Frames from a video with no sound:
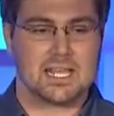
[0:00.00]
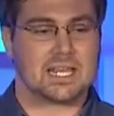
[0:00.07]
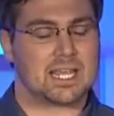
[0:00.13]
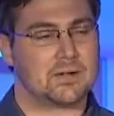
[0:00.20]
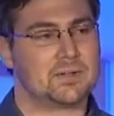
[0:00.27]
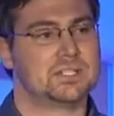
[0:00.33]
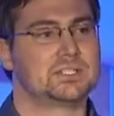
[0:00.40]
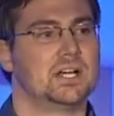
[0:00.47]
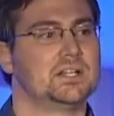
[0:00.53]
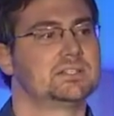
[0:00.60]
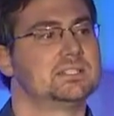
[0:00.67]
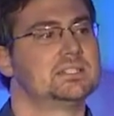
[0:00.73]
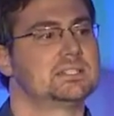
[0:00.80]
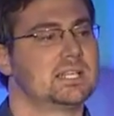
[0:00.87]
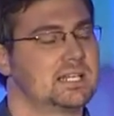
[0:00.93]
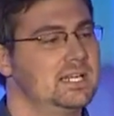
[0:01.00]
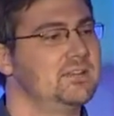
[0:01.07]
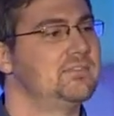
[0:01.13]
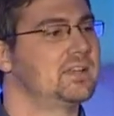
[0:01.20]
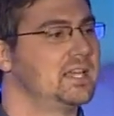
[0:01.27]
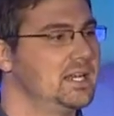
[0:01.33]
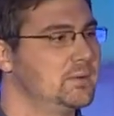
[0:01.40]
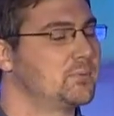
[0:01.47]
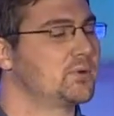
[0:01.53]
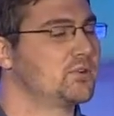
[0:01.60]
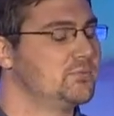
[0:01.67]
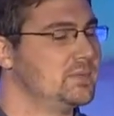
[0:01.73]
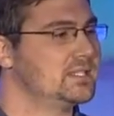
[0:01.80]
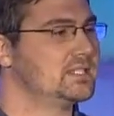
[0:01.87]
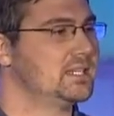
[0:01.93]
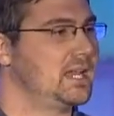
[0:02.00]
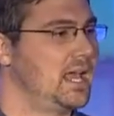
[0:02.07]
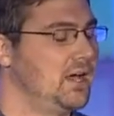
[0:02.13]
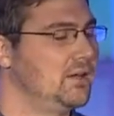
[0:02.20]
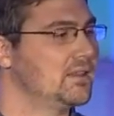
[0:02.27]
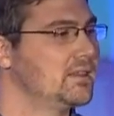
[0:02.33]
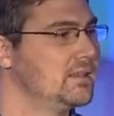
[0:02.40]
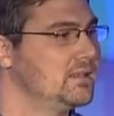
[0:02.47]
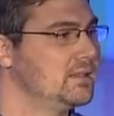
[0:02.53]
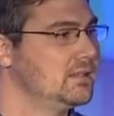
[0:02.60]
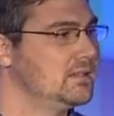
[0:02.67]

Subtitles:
can result in significant improvements in health.